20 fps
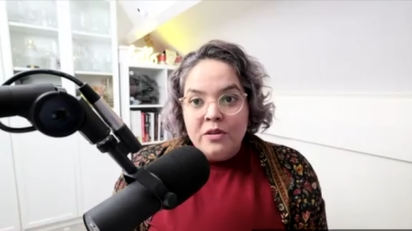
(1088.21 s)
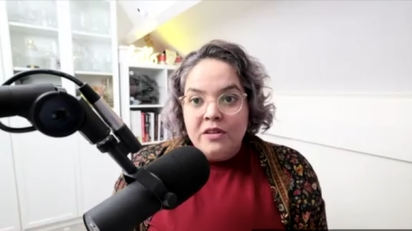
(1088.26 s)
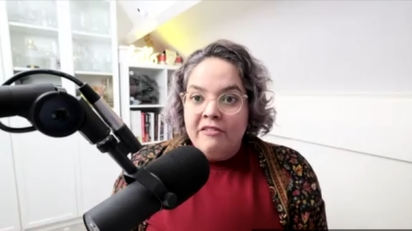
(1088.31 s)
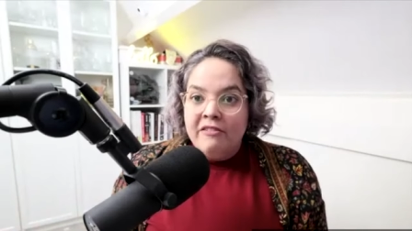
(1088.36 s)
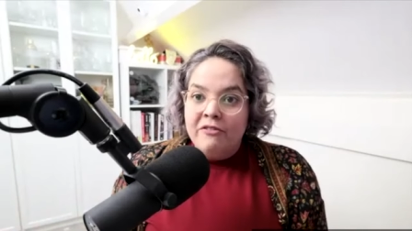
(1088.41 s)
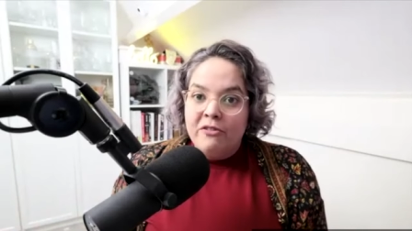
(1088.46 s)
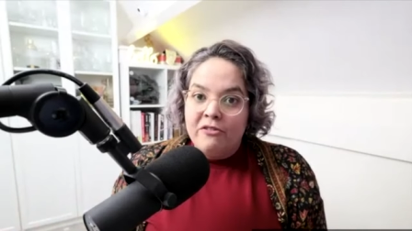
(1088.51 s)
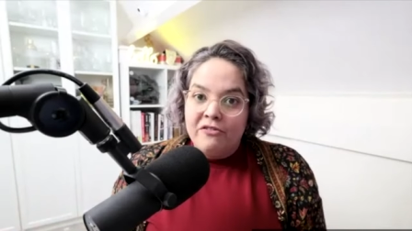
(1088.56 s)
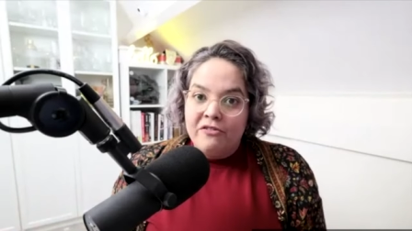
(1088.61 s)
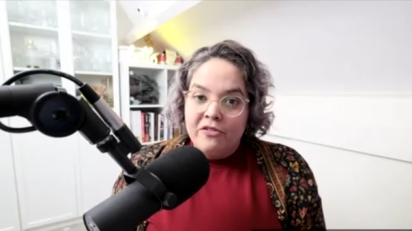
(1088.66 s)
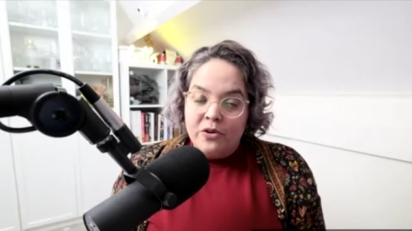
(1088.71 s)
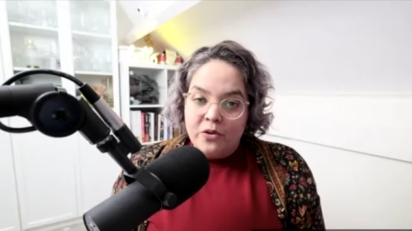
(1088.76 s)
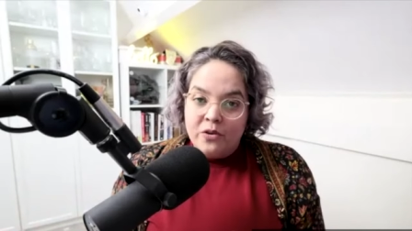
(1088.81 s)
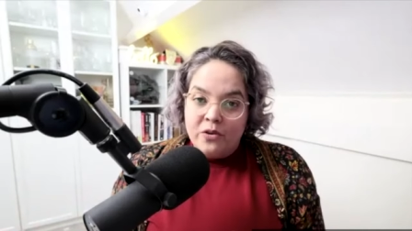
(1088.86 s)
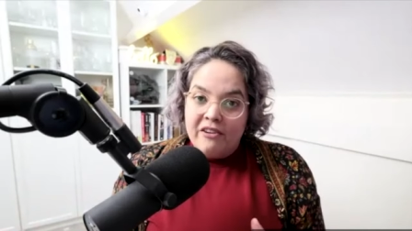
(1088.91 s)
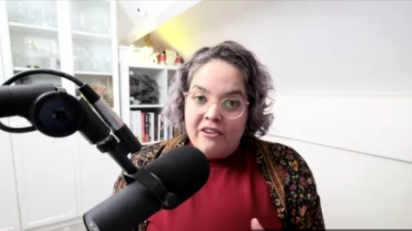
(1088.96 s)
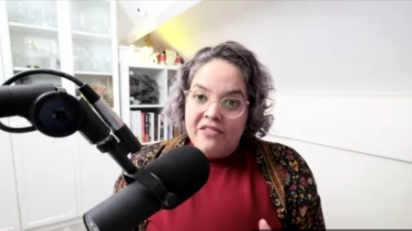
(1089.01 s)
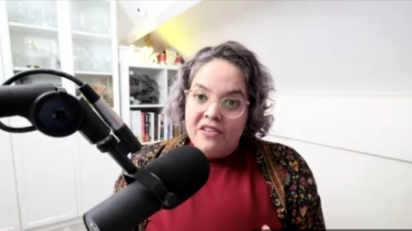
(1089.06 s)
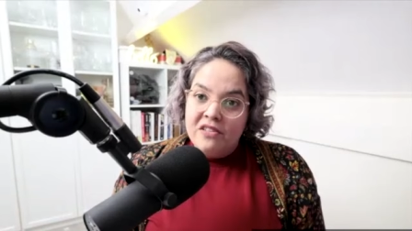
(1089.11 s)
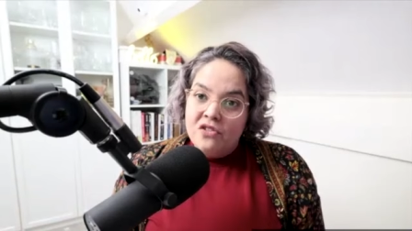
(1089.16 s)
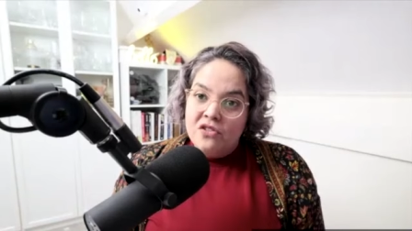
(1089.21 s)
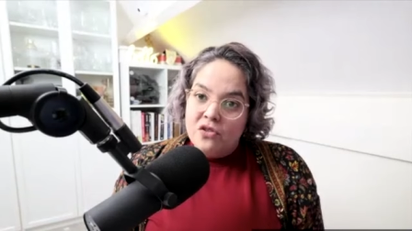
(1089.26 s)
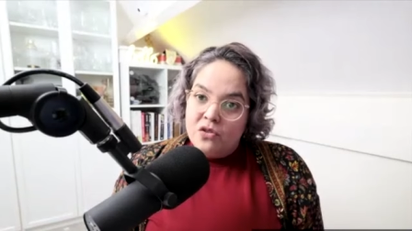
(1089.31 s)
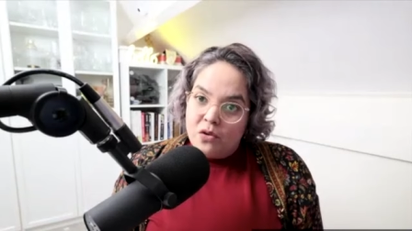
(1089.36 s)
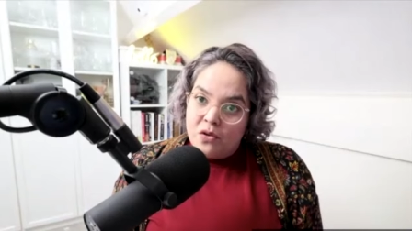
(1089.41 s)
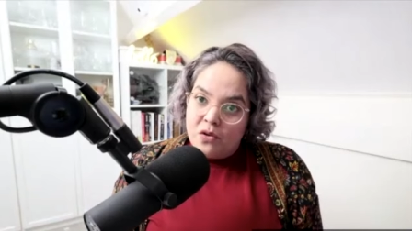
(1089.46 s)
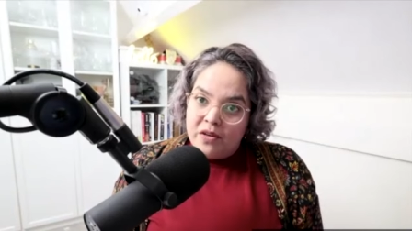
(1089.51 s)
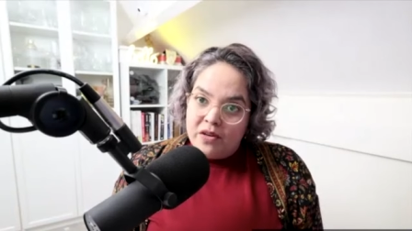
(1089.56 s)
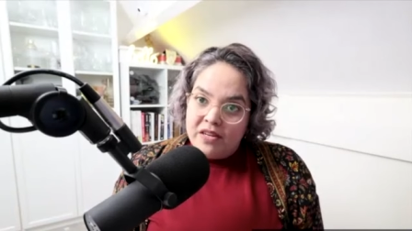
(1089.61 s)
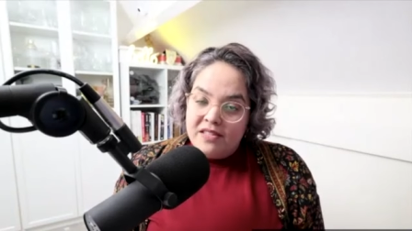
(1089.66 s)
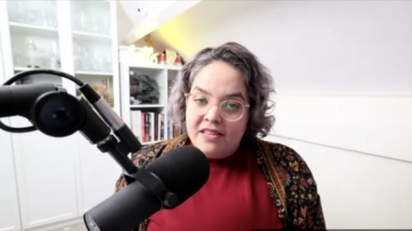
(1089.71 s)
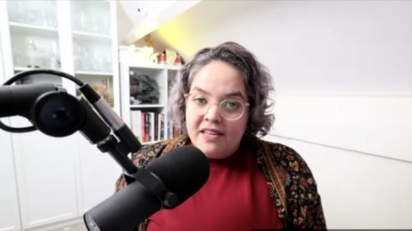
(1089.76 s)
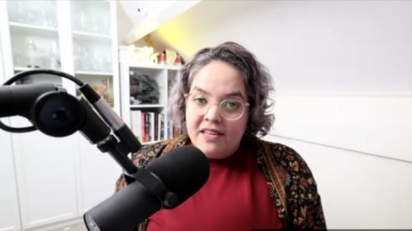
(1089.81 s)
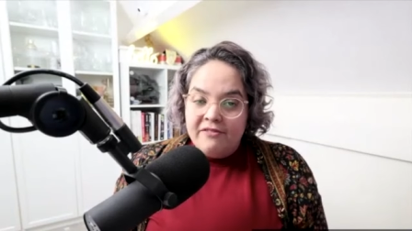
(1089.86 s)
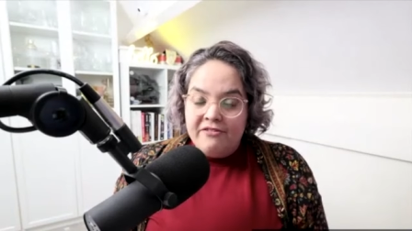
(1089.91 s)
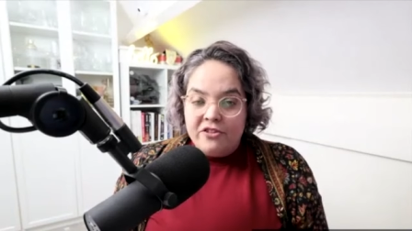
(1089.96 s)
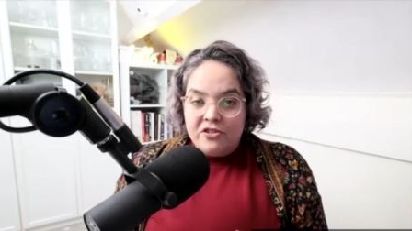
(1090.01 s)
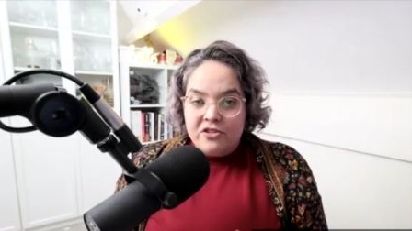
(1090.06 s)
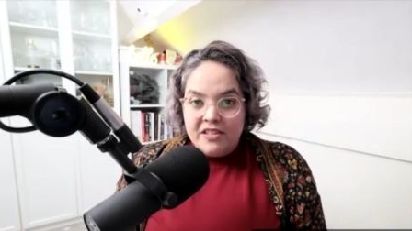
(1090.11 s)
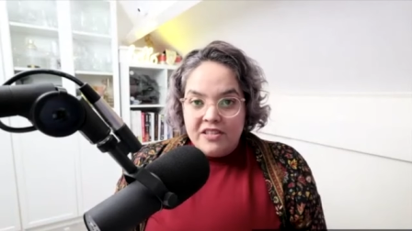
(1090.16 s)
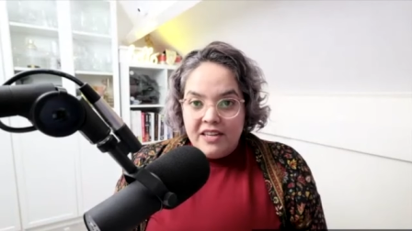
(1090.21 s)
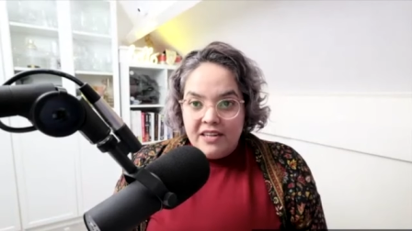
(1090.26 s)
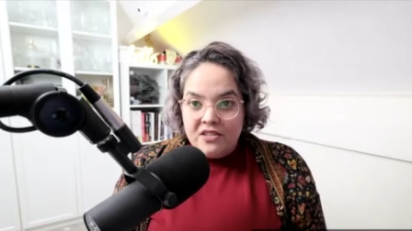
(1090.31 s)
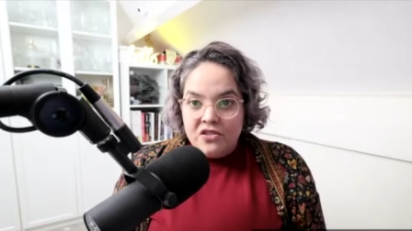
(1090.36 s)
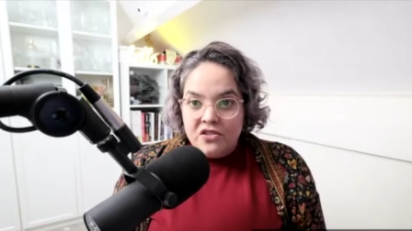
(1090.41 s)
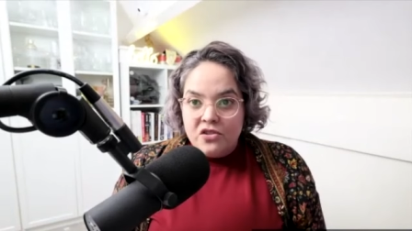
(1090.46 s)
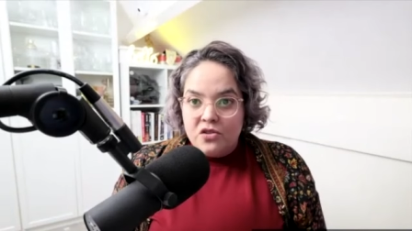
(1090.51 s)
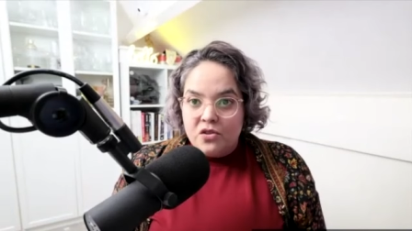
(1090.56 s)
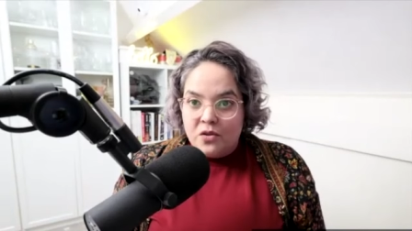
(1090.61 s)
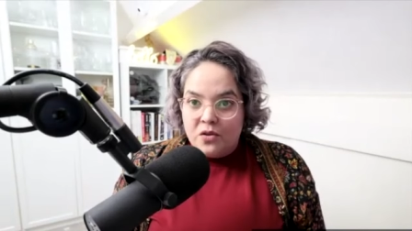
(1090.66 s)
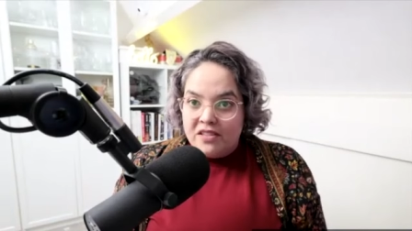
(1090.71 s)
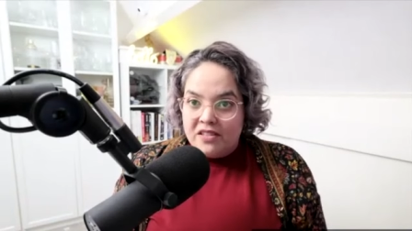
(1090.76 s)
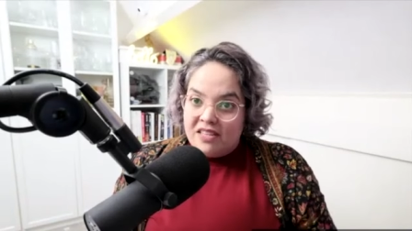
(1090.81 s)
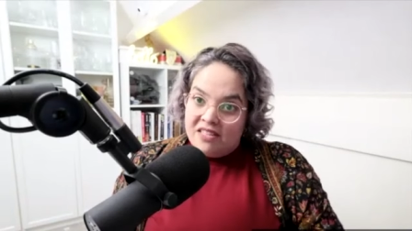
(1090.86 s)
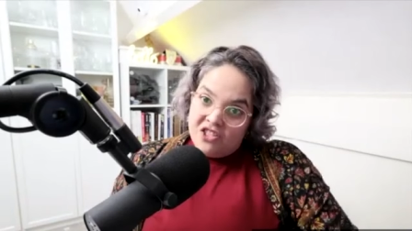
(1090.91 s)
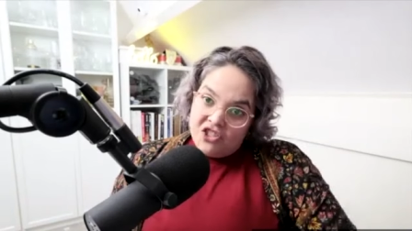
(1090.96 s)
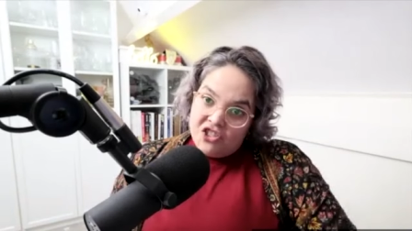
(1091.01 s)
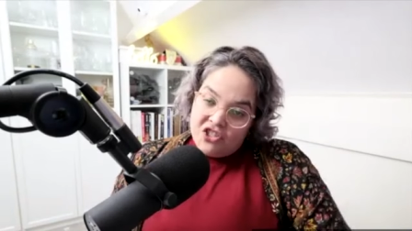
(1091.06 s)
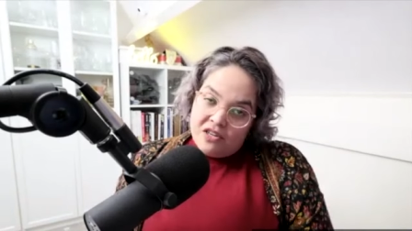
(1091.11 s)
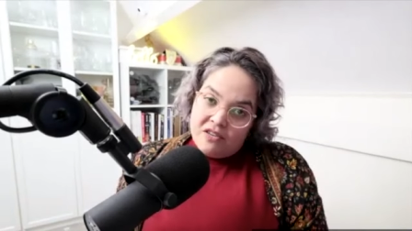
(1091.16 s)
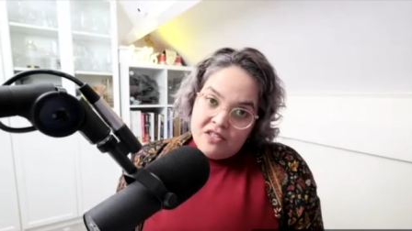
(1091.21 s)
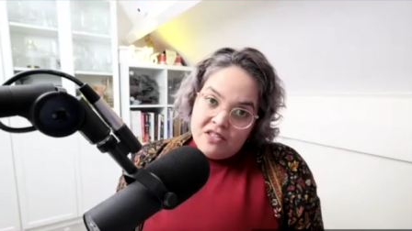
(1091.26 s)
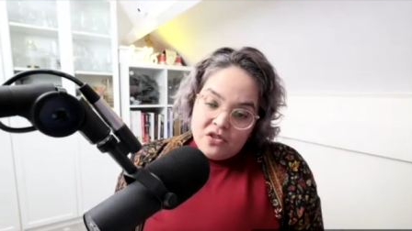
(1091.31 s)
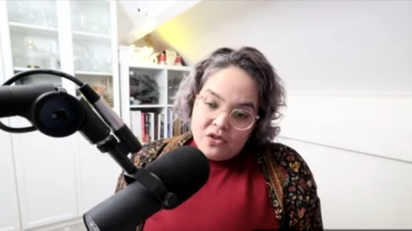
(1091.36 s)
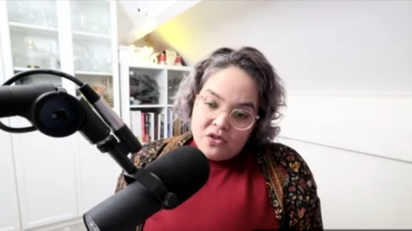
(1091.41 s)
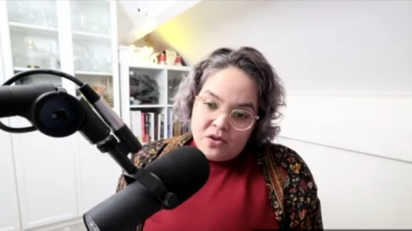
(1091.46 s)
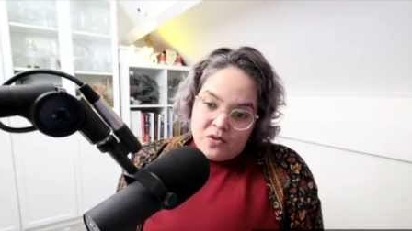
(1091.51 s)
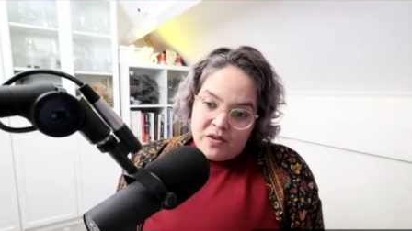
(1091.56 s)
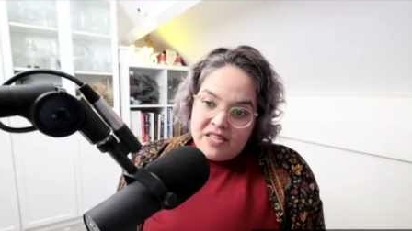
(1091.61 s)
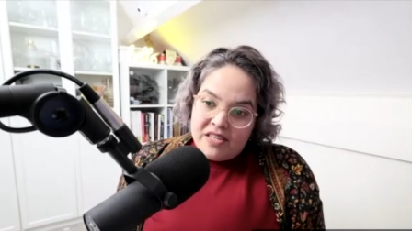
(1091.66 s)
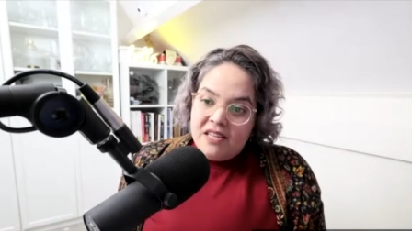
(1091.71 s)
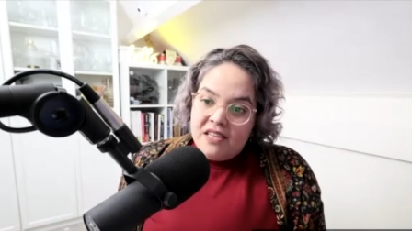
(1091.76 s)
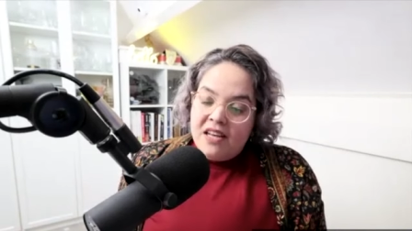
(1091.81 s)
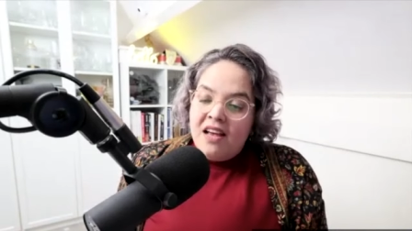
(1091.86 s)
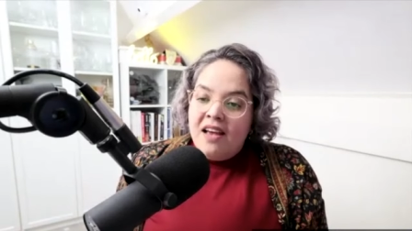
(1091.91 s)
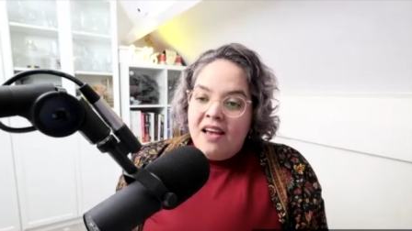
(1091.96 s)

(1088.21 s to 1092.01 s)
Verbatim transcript: and for photographing stories and for telling stories and sharing stories.